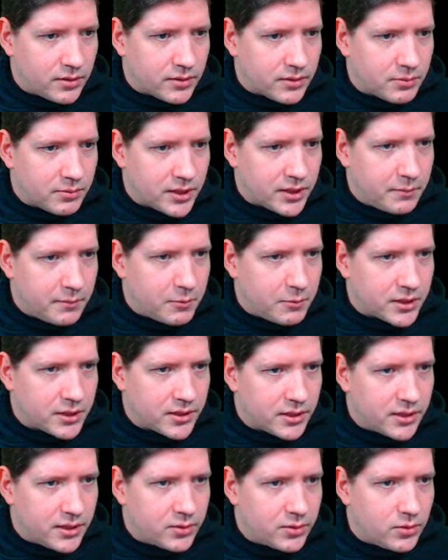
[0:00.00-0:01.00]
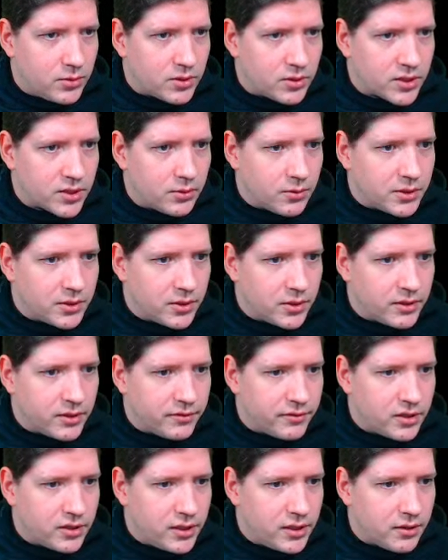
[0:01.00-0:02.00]
What did I do? So we don't even
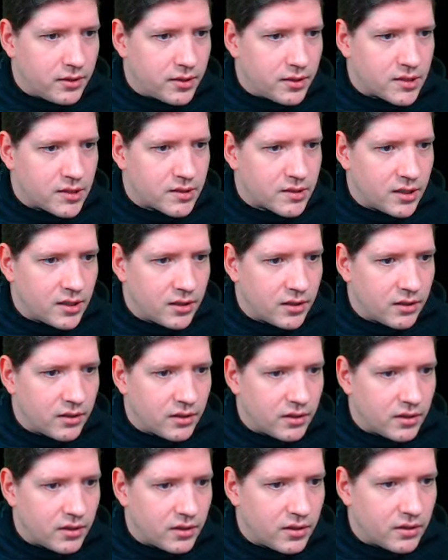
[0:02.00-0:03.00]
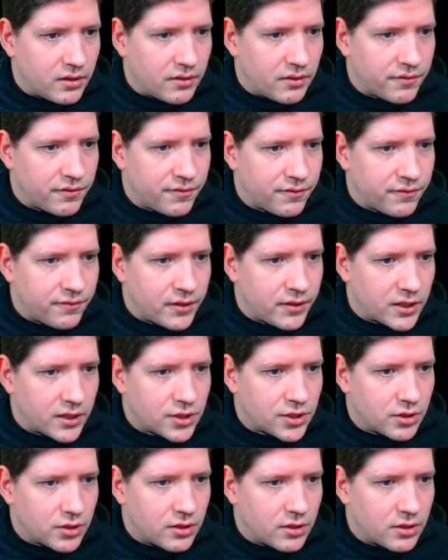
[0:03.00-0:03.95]
need this function.